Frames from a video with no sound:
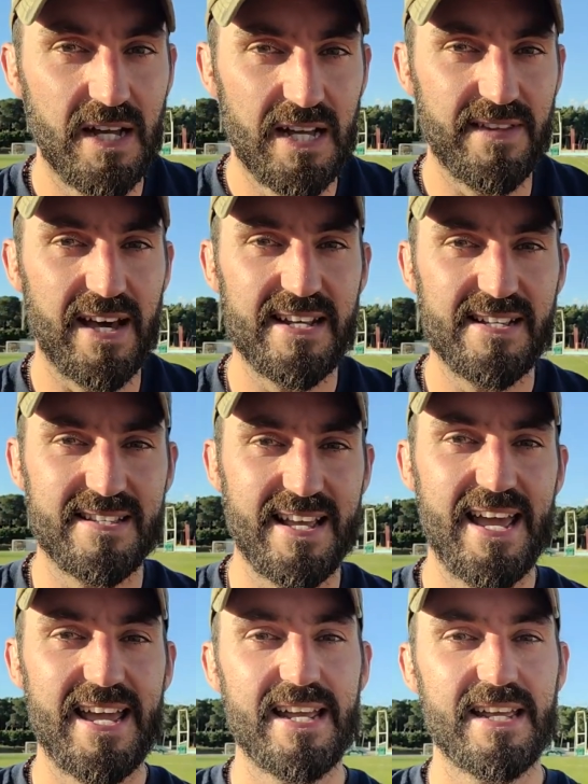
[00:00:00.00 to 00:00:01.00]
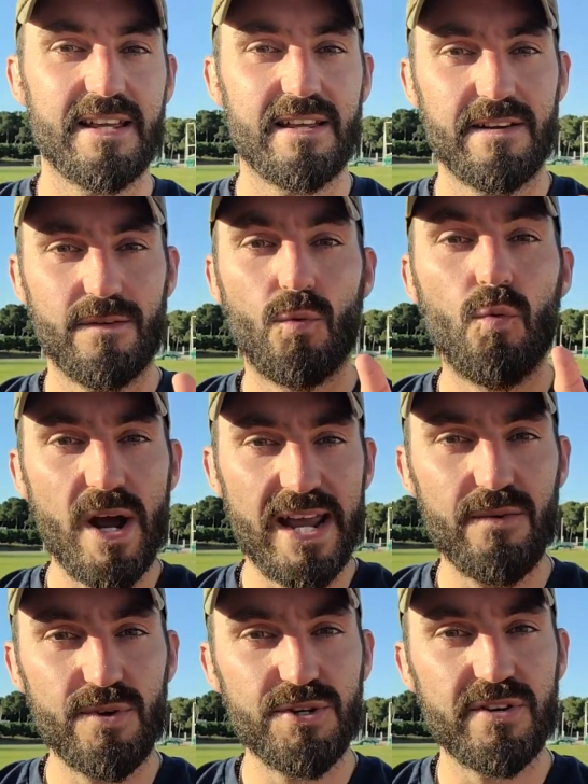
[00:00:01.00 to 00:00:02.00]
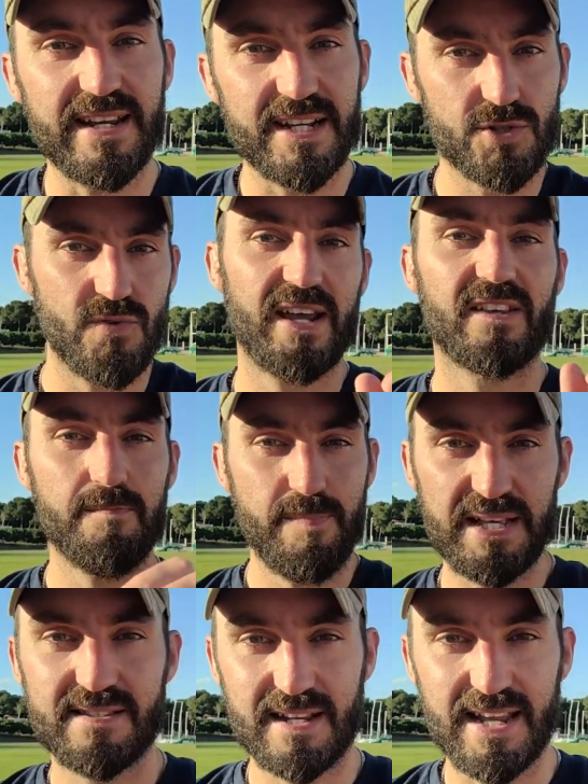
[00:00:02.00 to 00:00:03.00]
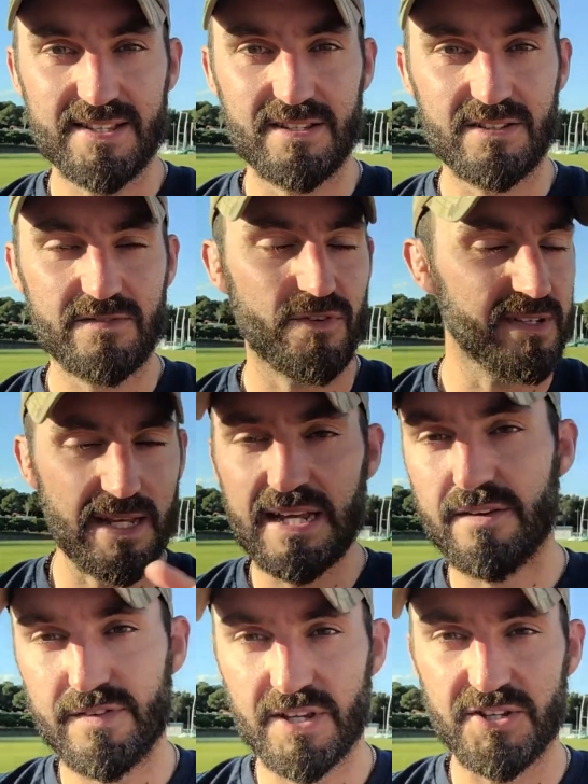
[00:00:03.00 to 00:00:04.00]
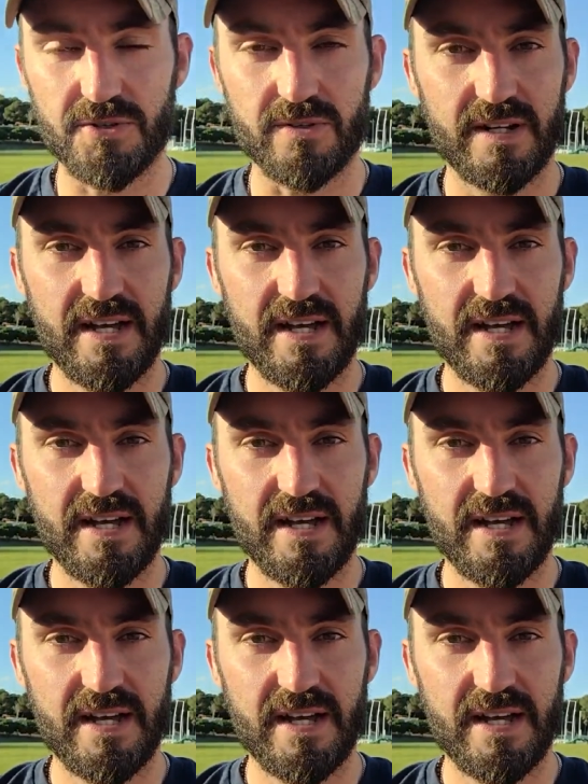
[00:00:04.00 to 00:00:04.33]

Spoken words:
That is a way where you can extract the best lessons for anything you do.